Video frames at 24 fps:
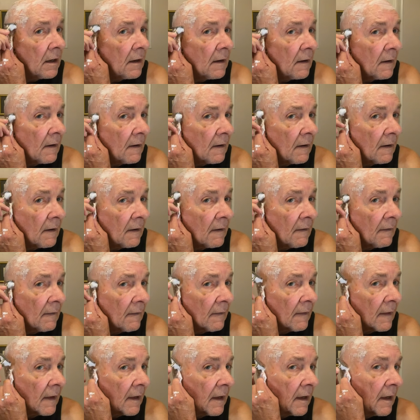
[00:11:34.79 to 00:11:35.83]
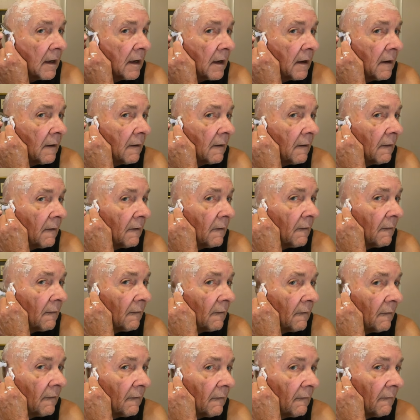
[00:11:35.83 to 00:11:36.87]

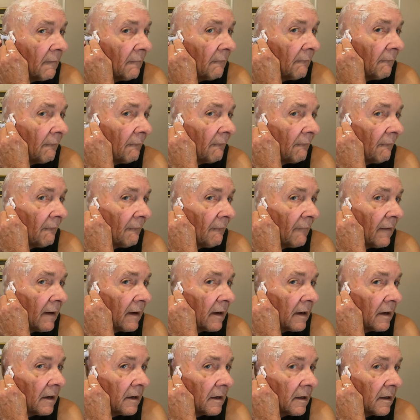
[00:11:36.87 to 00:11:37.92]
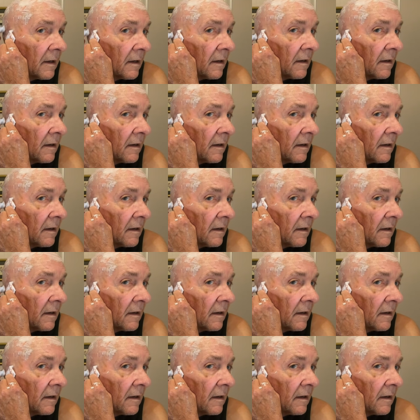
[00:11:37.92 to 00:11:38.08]
(silence)